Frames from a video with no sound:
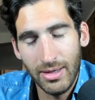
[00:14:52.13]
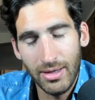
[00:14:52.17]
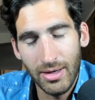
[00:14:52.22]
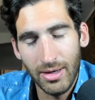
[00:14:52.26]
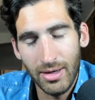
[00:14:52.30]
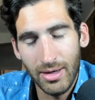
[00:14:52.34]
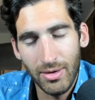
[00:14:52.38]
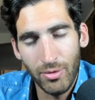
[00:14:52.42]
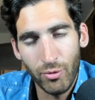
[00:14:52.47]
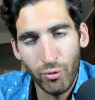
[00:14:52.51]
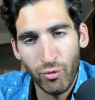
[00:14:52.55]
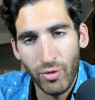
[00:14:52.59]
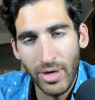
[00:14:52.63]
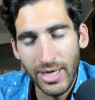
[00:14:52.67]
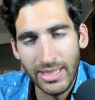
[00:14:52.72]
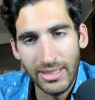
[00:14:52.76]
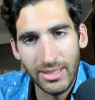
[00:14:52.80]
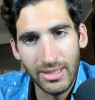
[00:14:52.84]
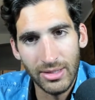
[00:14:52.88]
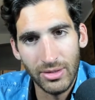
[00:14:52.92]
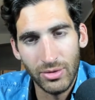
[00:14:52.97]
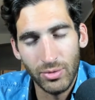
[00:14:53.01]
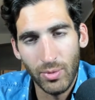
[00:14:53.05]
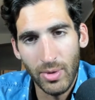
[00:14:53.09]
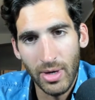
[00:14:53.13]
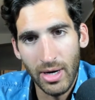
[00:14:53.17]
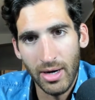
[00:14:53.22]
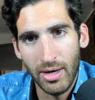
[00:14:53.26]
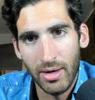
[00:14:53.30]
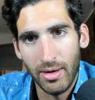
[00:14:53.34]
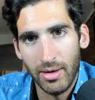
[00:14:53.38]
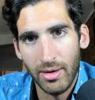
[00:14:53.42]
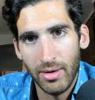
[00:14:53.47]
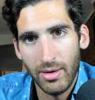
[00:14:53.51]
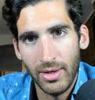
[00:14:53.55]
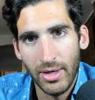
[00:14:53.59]
races
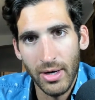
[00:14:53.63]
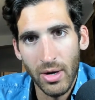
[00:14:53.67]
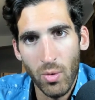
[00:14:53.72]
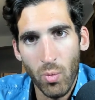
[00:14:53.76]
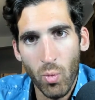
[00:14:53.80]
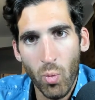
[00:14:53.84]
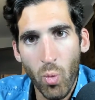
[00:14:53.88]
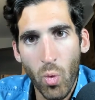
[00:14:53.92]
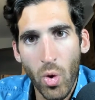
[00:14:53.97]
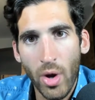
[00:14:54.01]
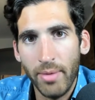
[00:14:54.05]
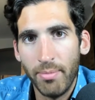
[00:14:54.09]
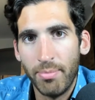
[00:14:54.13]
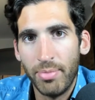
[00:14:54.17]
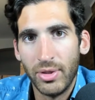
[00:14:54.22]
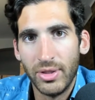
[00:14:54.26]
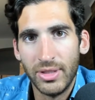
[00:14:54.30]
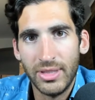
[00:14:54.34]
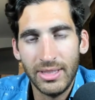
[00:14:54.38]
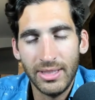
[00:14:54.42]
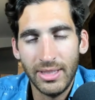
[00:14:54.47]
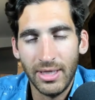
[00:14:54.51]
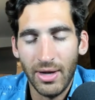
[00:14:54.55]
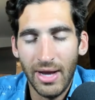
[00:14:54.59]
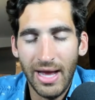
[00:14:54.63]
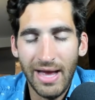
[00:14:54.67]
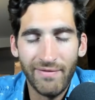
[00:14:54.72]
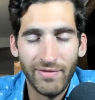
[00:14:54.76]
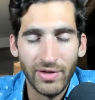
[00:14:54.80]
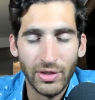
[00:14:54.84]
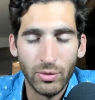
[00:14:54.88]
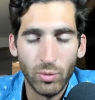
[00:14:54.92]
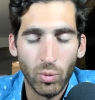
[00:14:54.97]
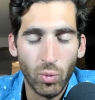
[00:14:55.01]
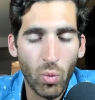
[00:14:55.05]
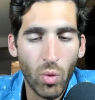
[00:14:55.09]
where, you know, 1%, you know, having
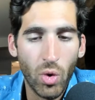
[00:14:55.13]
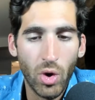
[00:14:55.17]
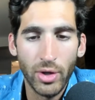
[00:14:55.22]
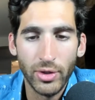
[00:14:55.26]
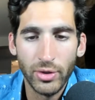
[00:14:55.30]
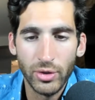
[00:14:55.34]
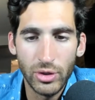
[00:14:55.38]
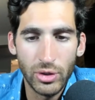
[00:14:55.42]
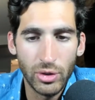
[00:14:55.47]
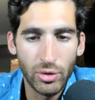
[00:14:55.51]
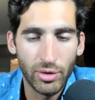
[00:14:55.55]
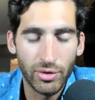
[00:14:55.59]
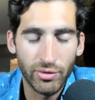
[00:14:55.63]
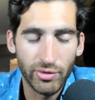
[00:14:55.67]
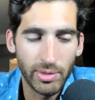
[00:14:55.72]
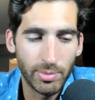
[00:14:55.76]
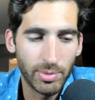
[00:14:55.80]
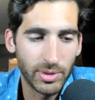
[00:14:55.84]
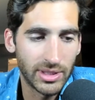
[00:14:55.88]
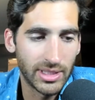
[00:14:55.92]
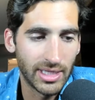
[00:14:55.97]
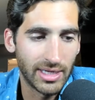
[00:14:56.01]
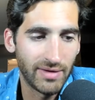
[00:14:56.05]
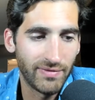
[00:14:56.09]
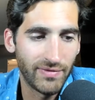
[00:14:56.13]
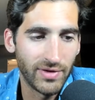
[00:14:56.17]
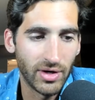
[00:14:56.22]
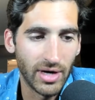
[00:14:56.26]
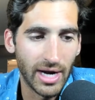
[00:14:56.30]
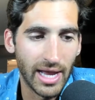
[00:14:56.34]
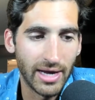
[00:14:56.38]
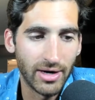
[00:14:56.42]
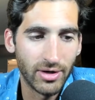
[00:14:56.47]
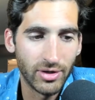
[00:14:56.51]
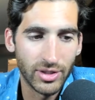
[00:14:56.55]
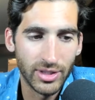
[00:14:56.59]
1, 2, 3% of your
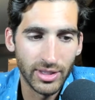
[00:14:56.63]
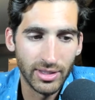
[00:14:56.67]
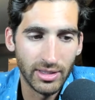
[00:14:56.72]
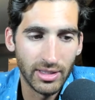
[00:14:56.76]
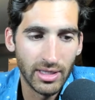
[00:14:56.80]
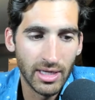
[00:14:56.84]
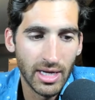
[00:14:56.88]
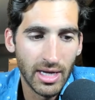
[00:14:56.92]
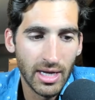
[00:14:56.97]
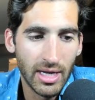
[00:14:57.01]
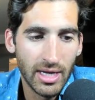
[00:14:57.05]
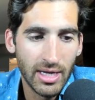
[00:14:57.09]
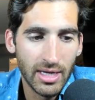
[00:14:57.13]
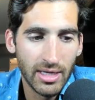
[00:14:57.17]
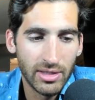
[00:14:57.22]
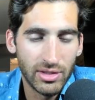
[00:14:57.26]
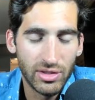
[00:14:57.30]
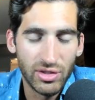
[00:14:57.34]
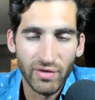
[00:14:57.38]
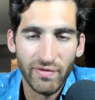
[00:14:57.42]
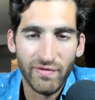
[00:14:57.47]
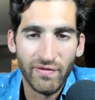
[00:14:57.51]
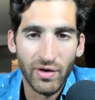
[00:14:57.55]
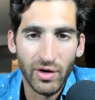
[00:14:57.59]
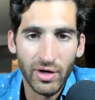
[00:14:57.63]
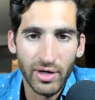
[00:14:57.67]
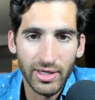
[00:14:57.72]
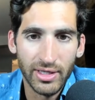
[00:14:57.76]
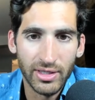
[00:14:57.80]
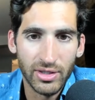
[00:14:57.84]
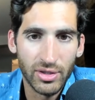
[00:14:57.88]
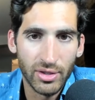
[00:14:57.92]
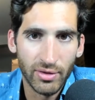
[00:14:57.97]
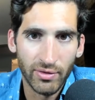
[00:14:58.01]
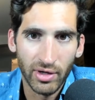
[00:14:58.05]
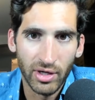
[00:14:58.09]
energy diverted
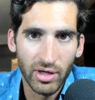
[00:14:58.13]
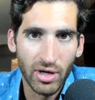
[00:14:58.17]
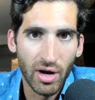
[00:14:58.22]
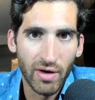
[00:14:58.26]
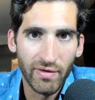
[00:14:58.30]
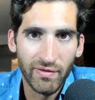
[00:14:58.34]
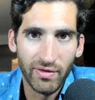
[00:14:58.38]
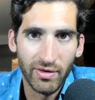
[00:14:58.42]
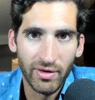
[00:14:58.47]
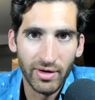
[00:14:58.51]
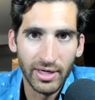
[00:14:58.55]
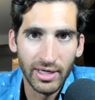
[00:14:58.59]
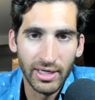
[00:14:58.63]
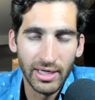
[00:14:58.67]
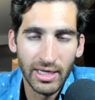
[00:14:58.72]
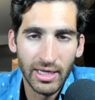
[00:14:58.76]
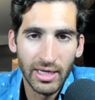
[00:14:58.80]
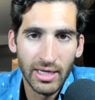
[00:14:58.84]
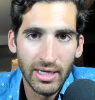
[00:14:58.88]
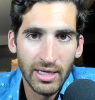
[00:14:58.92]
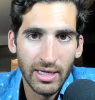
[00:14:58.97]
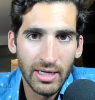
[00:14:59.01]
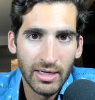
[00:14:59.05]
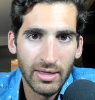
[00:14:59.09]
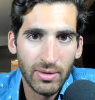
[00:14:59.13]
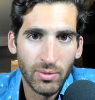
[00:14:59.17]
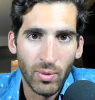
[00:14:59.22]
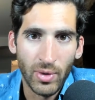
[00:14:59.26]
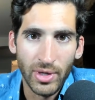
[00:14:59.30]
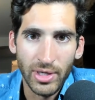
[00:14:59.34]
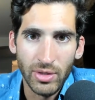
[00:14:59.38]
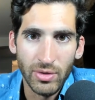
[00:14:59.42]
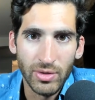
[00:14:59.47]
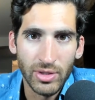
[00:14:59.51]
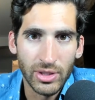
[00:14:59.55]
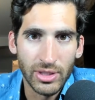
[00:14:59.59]
to recovery when
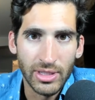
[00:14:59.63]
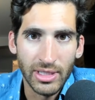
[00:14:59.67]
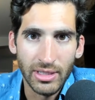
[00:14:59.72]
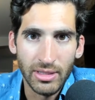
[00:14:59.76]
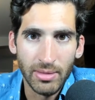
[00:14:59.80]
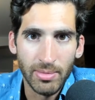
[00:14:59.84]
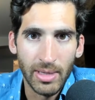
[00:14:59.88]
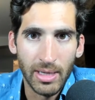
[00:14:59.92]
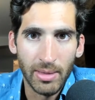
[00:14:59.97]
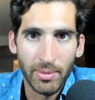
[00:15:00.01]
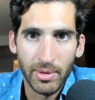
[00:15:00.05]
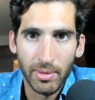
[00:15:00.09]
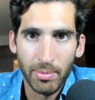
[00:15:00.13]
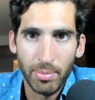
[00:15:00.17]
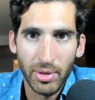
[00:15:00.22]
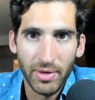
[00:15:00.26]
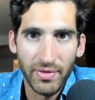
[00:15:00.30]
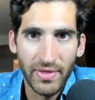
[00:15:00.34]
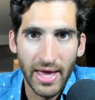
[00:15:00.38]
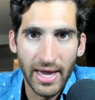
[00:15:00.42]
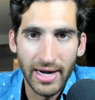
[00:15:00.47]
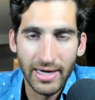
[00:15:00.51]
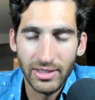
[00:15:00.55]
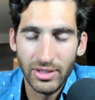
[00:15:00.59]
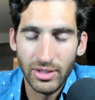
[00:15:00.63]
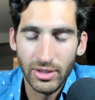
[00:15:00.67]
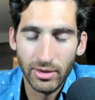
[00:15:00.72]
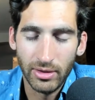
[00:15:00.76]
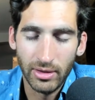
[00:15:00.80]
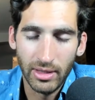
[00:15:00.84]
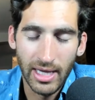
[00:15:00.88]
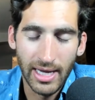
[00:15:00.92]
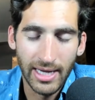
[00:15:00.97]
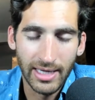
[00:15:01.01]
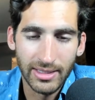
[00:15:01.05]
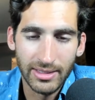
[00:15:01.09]
you just need to be able to put that into your
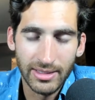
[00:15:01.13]
legs.